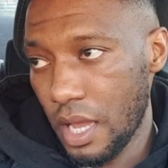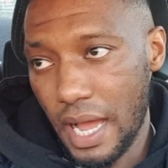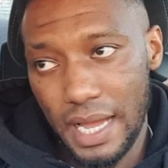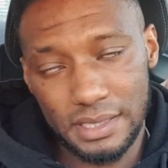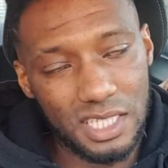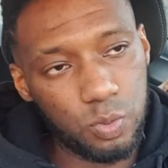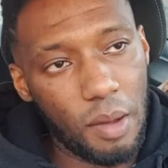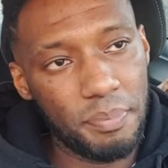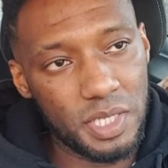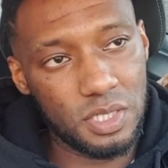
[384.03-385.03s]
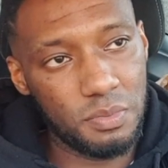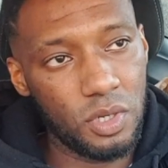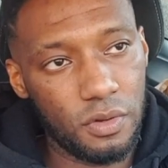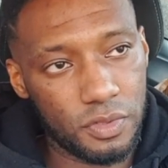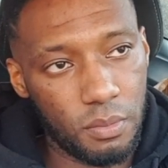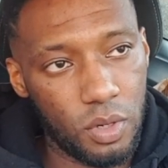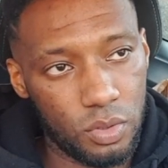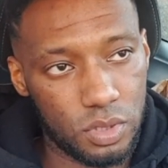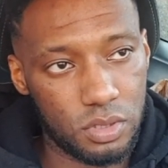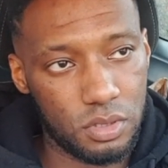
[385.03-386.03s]
and this one pisses me off the
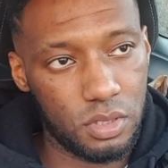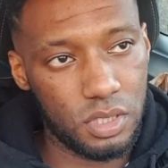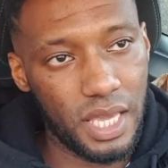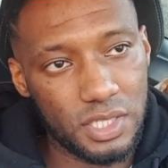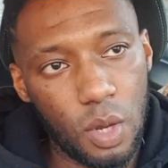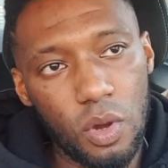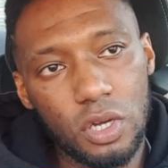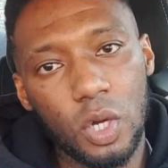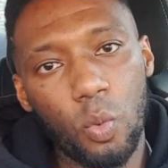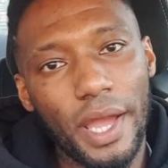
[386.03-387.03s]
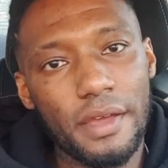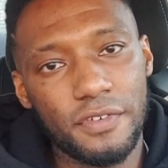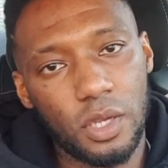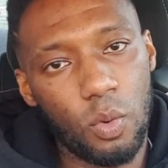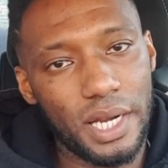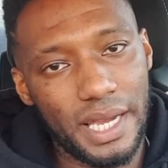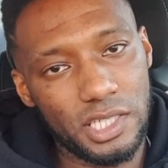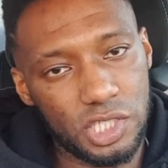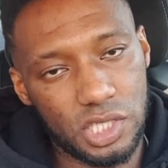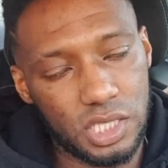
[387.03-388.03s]
most. Yeah, someone could waiver the one that I
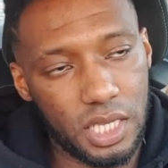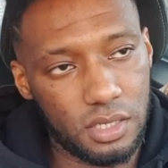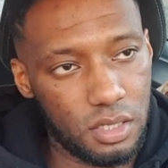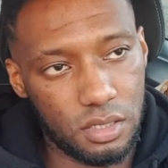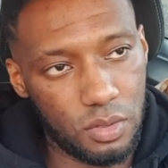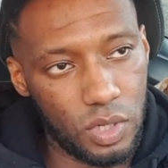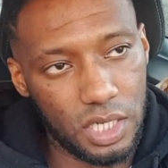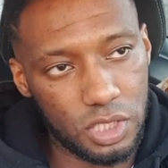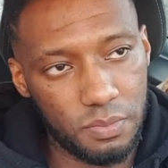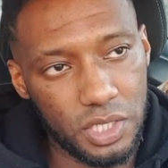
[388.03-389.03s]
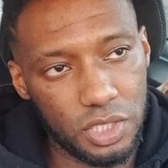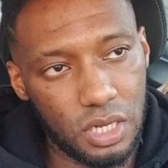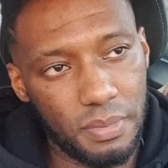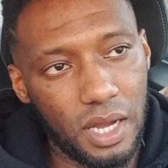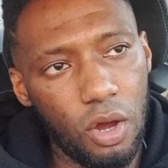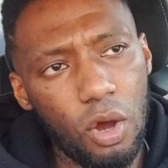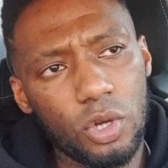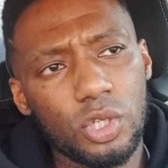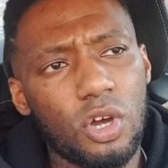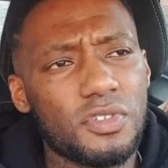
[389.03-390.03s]
just said, the one I just mentioned about, oh,
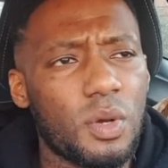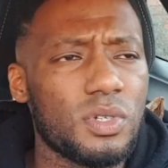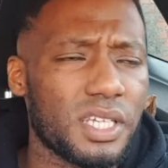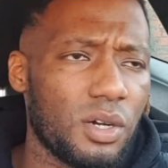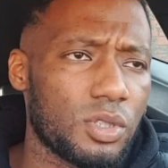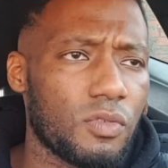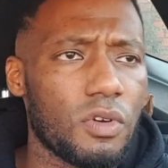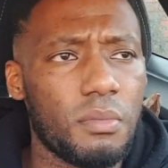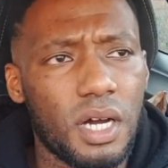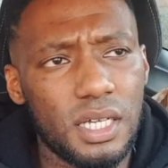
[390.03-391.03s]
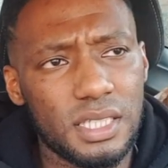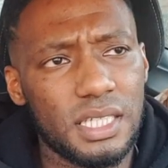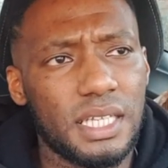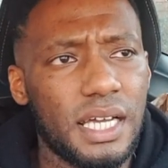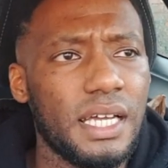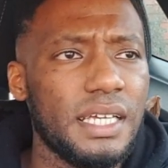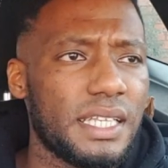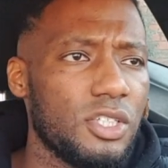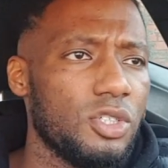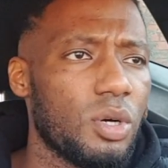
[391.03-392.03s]
you know, if someone's held on remand and that,
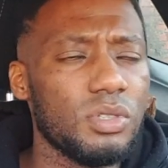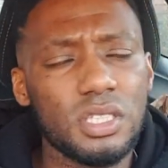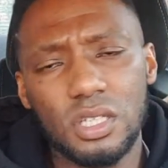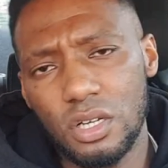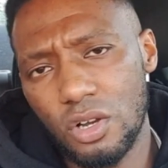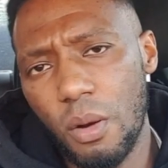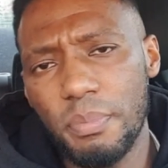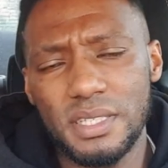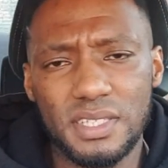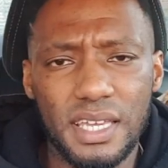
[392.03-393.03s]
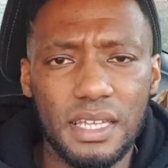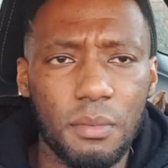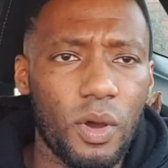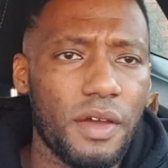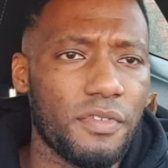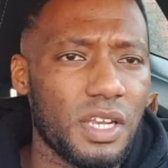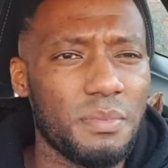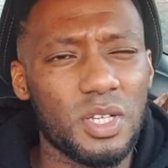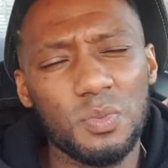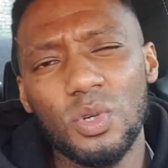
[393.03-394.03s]
then you don't need to compensate them or whatever in it.
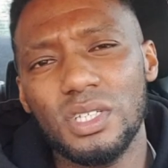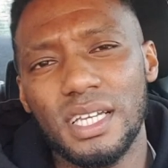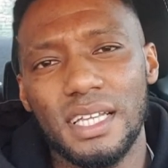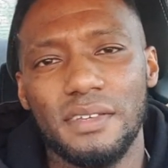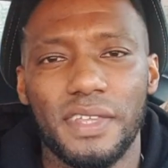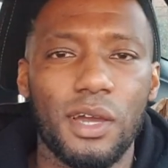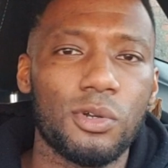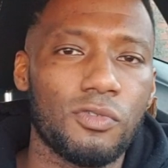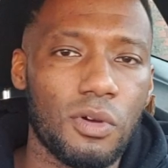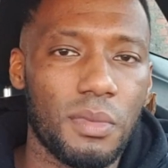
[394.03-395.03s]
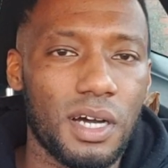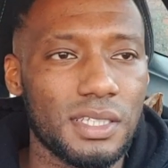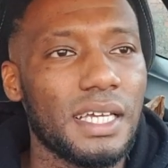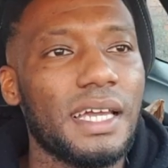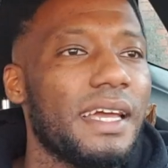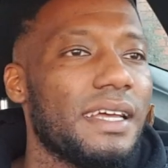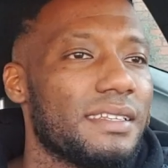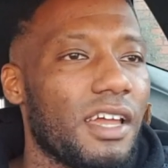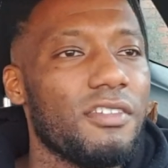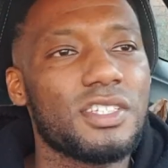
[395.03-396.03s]
Because more than likely, if they're held on remand,
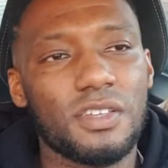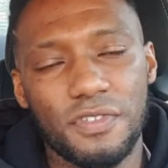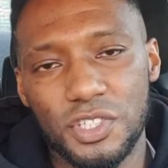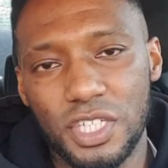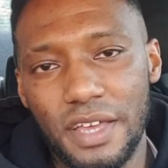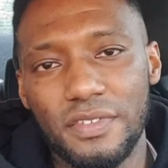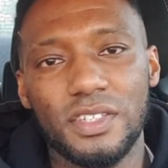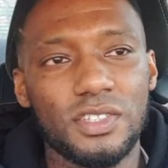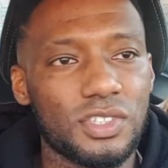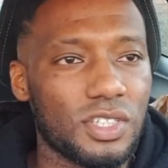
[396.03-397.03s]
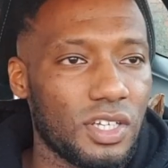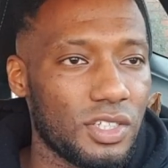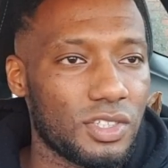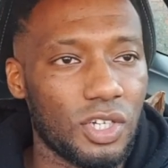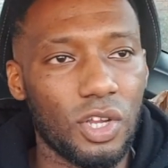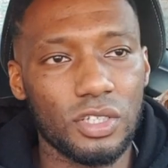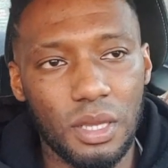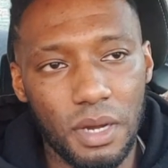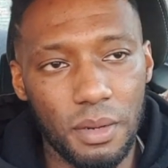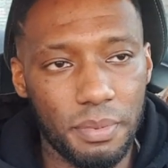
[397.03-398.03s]
there is sufficient evidence to, to lock
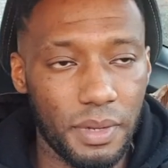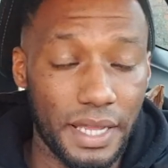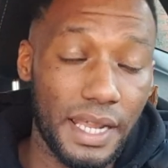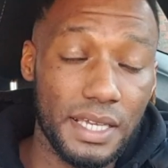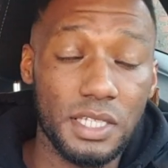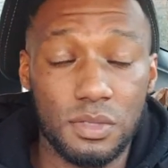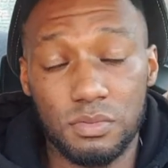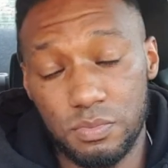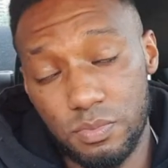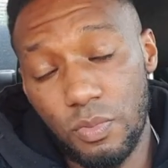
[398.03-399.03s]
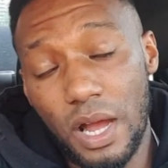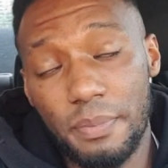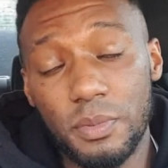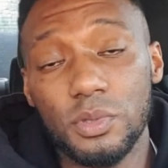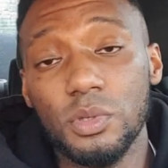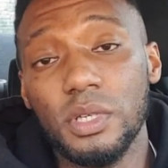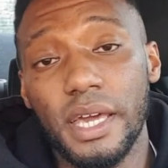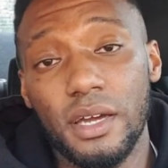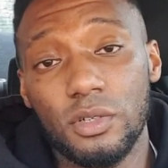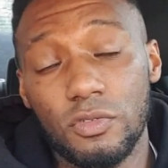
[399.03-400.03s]
them up. And that is why people do get
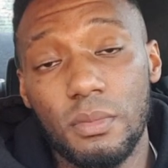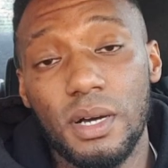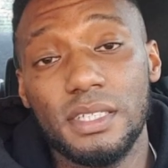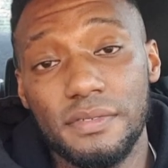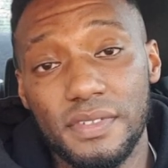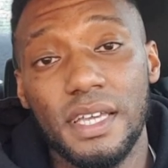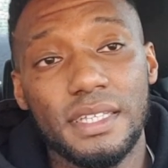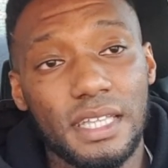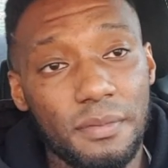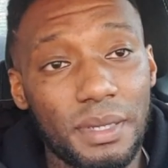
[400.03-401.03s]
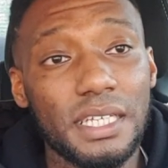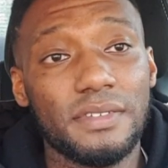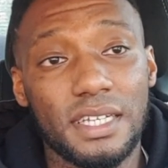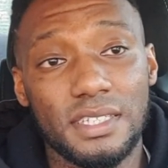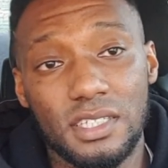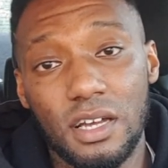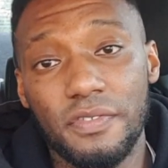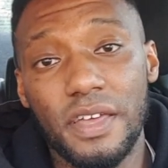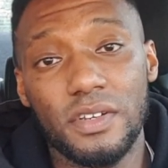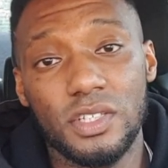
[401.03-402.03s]
held on remand if they believe that there's enough
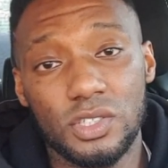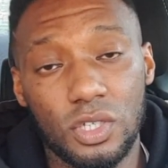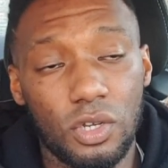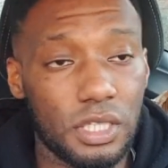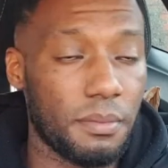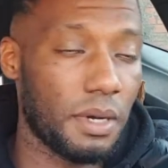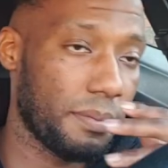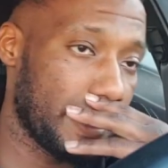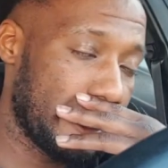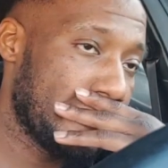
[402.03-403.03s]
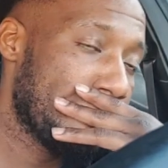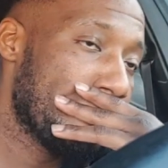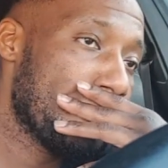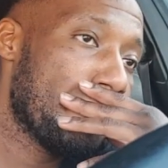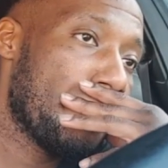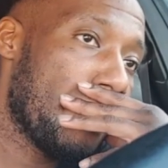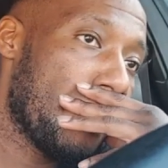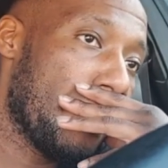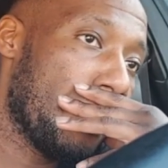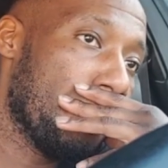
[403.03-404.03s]
evidence to lock them up and that.
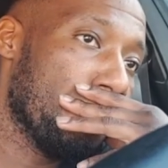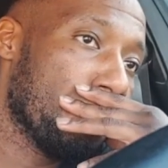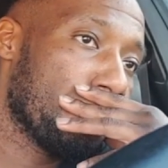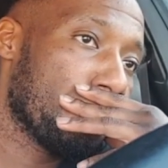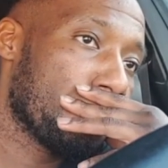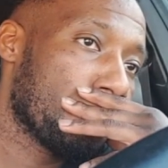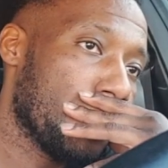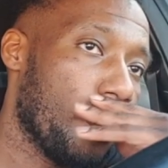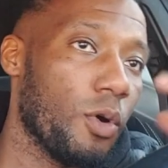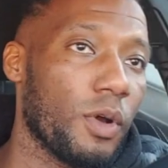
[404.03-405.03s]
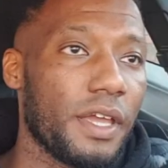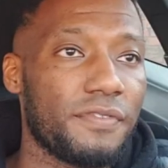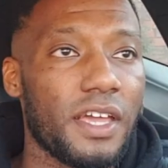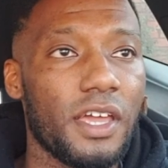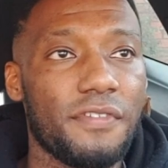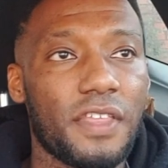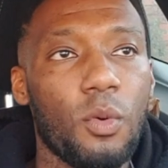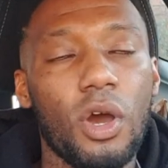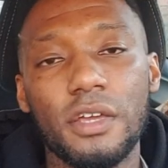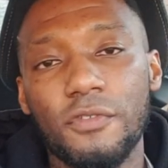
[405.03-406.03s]
Um, you know, if they if they
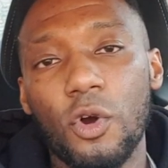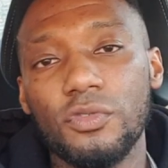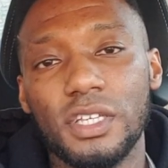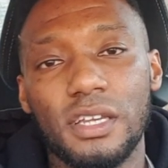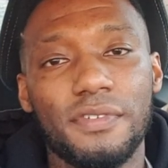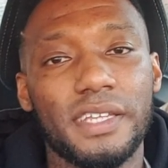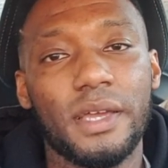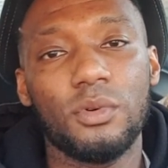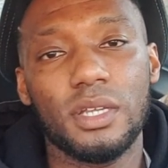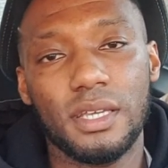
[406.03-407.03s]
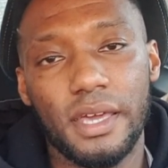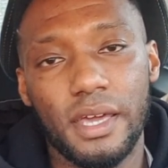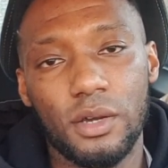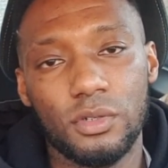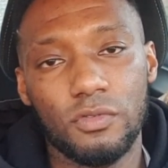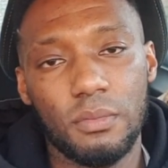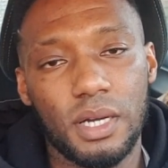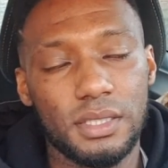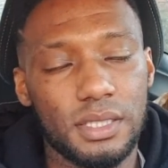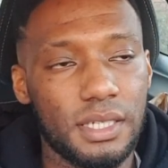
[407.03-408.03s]
weren't involved in anything, they wouldn't get held on
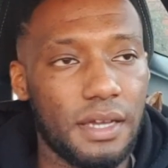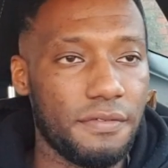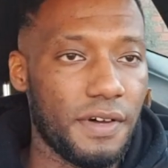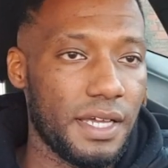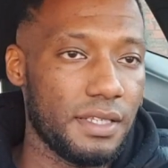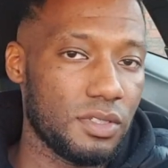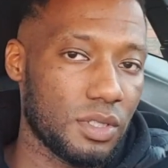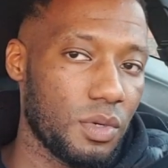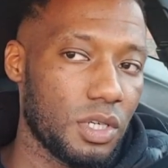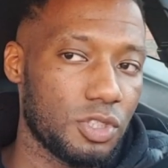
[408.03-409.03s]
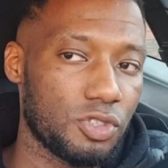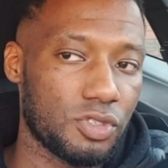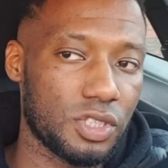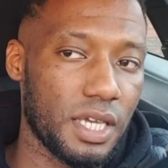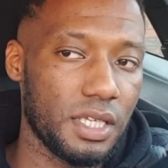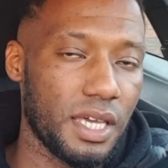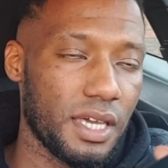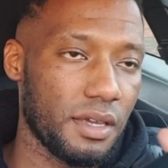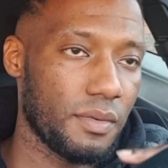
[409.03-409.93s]
remand and that. Fine. Someone could say, yeah,